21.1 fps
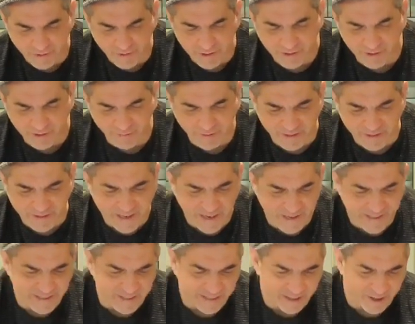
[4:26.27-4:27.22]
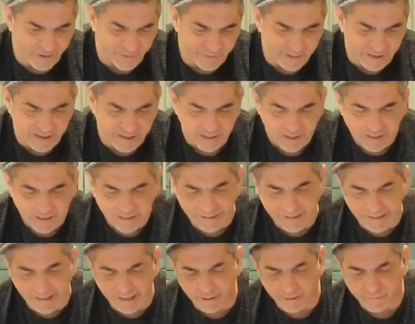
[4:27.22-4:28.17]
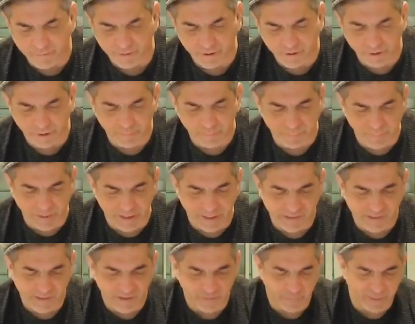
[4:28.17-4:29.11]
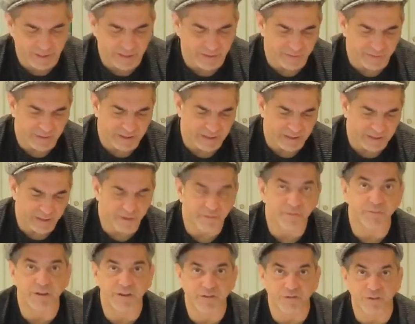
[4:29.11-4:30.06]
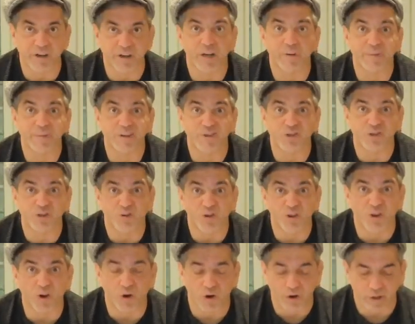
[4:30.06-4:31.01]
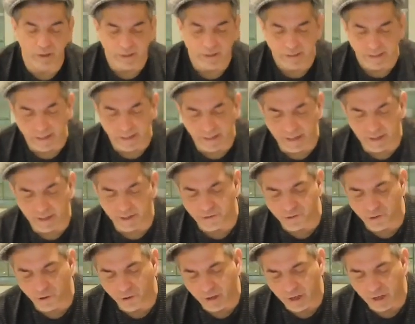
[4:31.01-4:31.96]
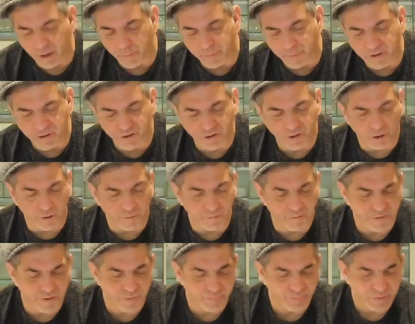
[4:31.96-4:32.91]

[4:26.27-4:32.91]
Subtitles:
These are fantastic, aren't they? Now, I've got to admit, they've been in the fridge for a little bit too long, so they're a little bit soft.